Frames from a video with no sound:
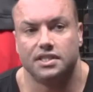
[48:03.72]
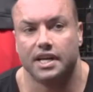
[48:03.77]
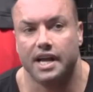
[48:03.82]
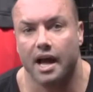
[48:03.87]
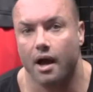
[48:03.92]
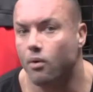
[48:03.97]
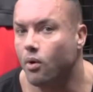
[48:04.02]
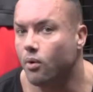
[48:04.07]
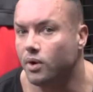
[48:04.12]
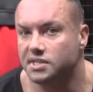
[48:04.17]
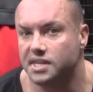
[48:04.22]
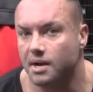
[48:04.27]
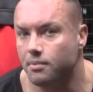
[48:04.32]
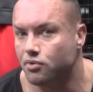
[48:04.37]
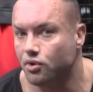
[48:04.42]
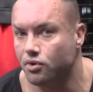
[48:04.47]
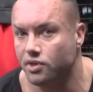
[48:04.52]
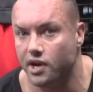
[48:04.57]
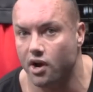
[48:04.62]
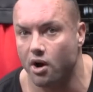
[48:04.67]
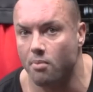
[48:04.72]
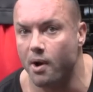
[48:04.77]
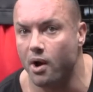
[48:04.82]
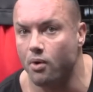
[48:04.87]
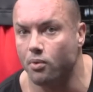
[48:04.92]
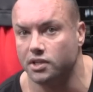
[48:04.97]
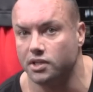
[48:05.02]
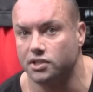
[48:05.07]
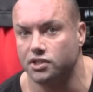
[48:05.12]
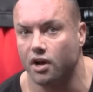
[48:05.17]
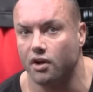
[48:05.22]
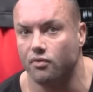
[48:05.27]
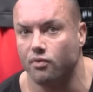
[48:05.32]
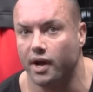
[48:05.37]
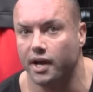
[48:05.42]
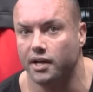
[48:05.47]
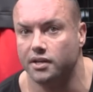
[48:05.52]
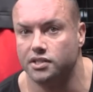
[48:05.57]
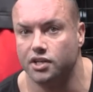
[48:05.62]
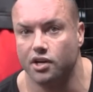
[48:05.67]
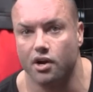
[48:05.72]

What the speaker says: to always come through the elbow with the side raise.